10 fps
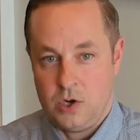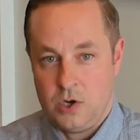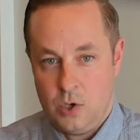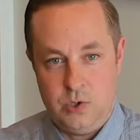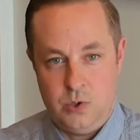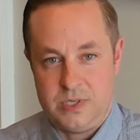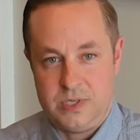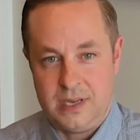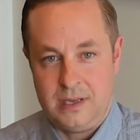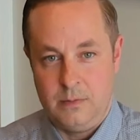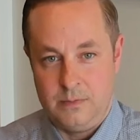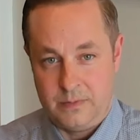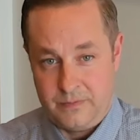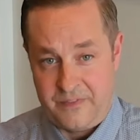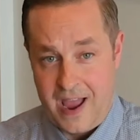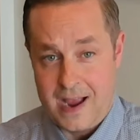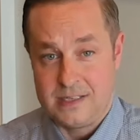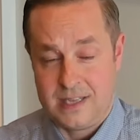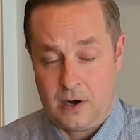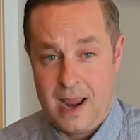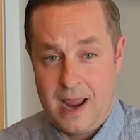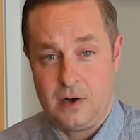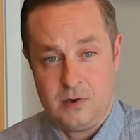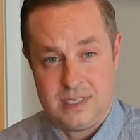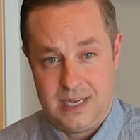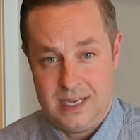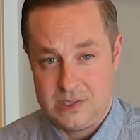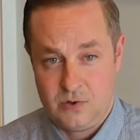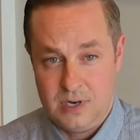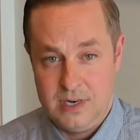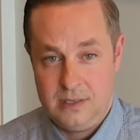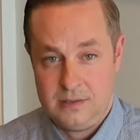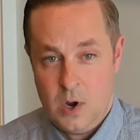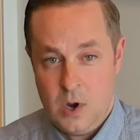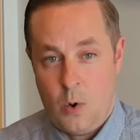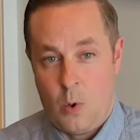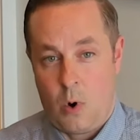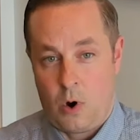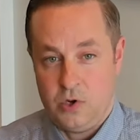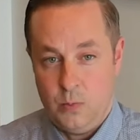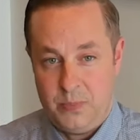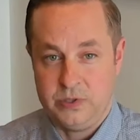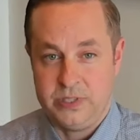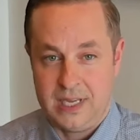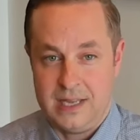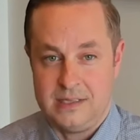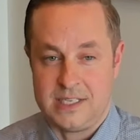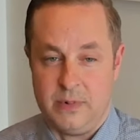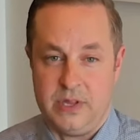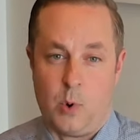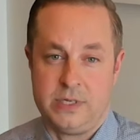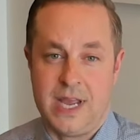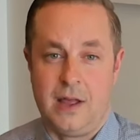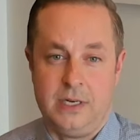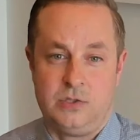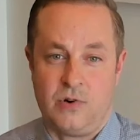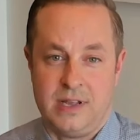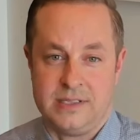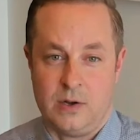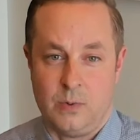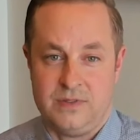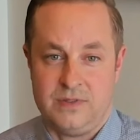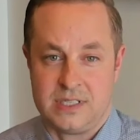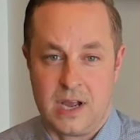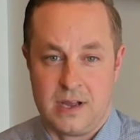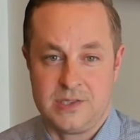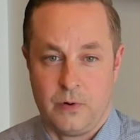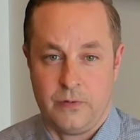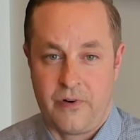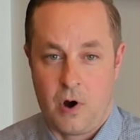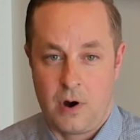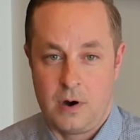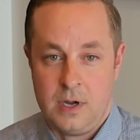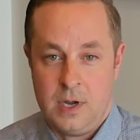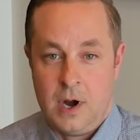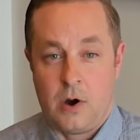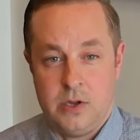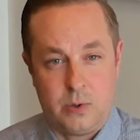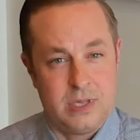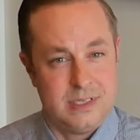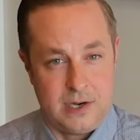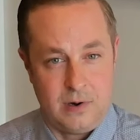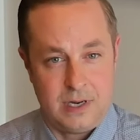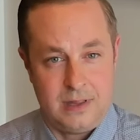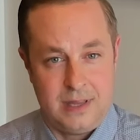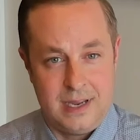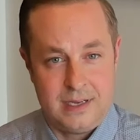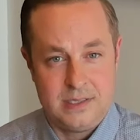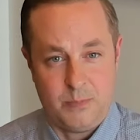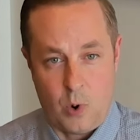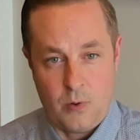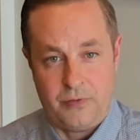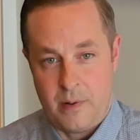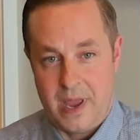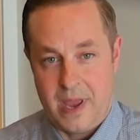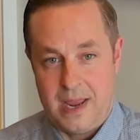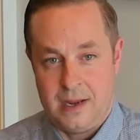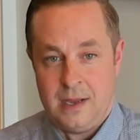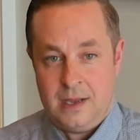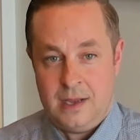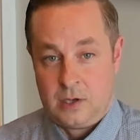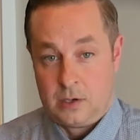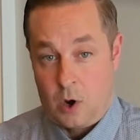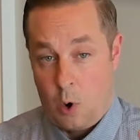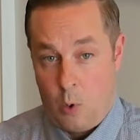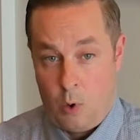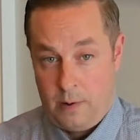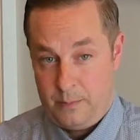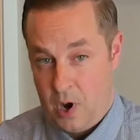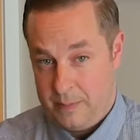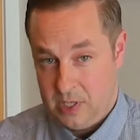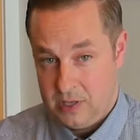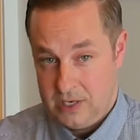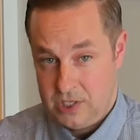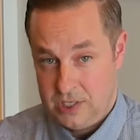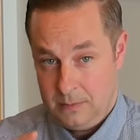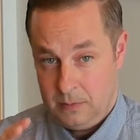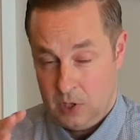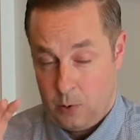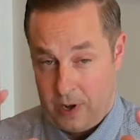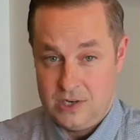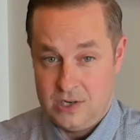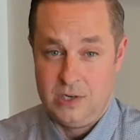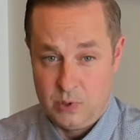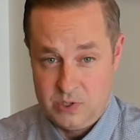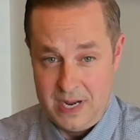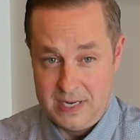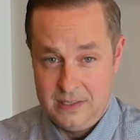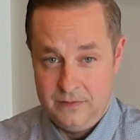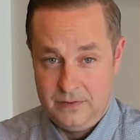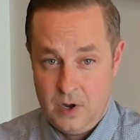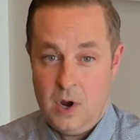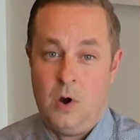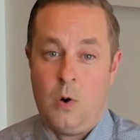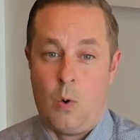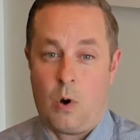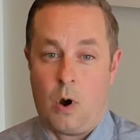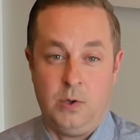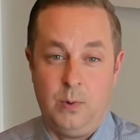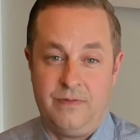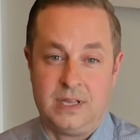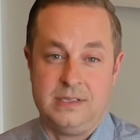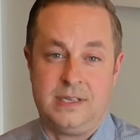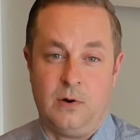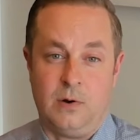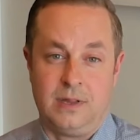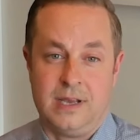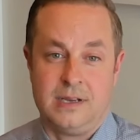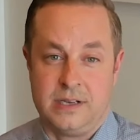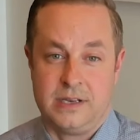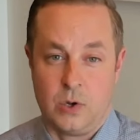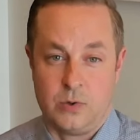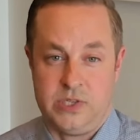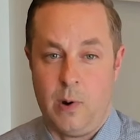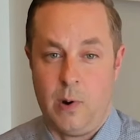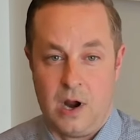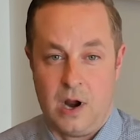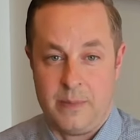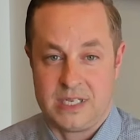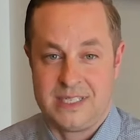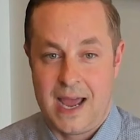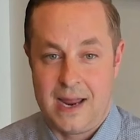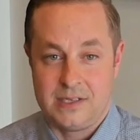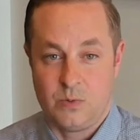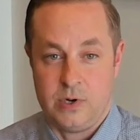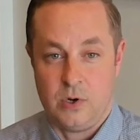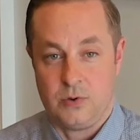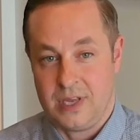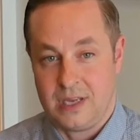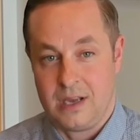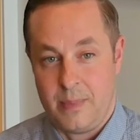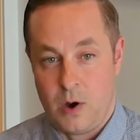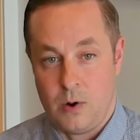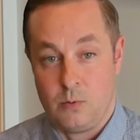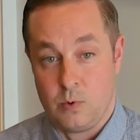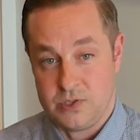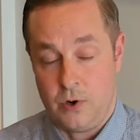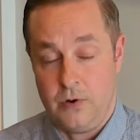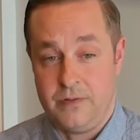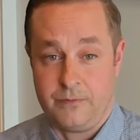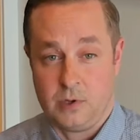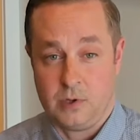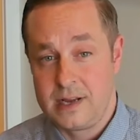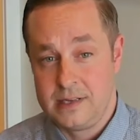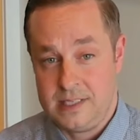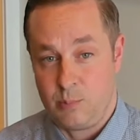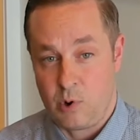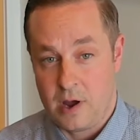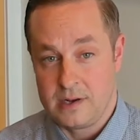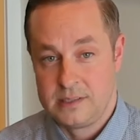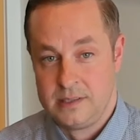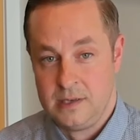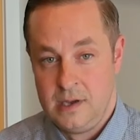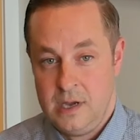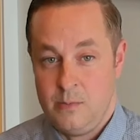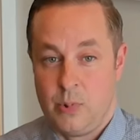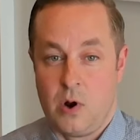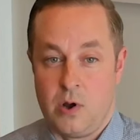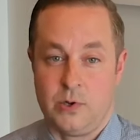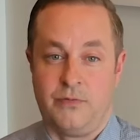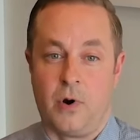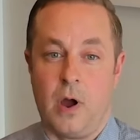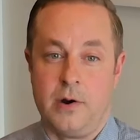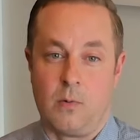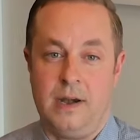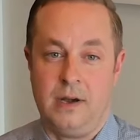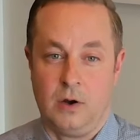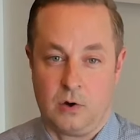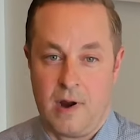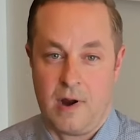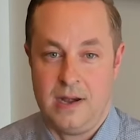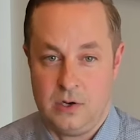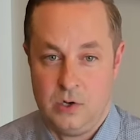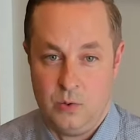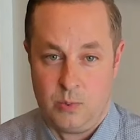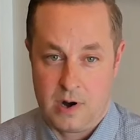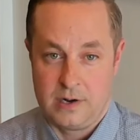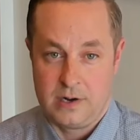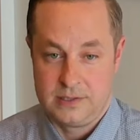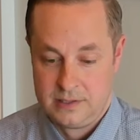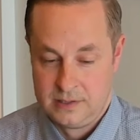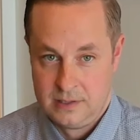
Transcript: you using facts that are anchored to history, or are you building in some of the mortality trends that we've discussed so far? Are you considering things both from a cohort and population location perspective, or are you even considering things like socioeconomic status when you're thinking about reserving for legacy products, but also for underwriting or creating new products?